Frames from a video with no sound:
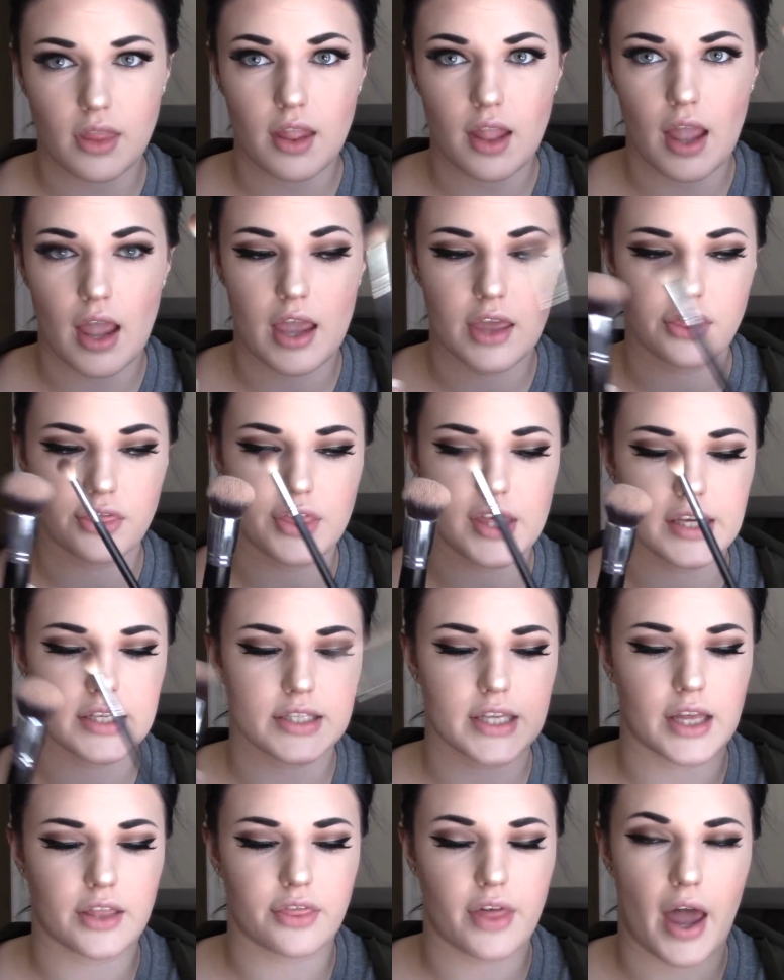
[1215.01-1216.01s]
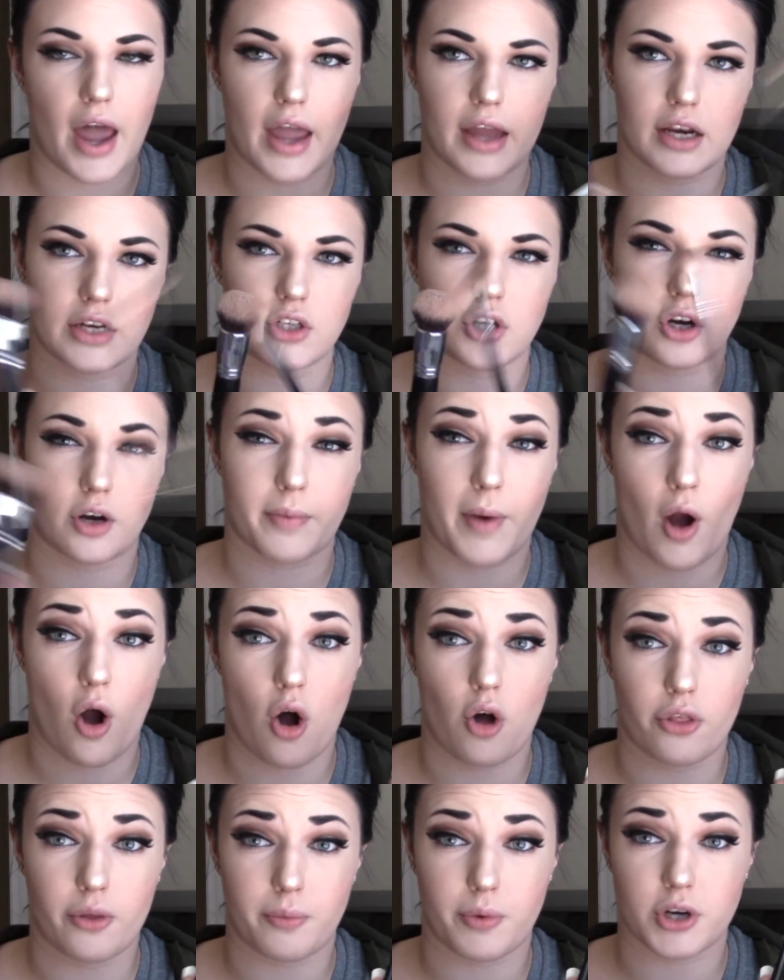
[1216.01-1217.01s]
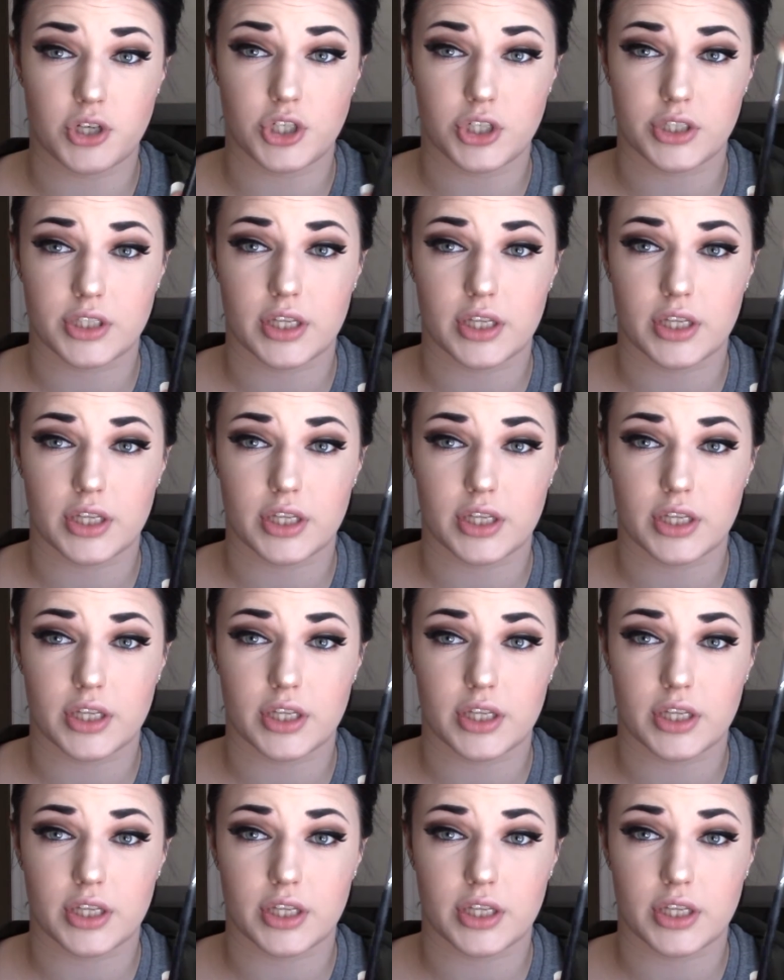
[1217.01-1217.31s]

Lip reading: and things like that, and I talk about all the brushes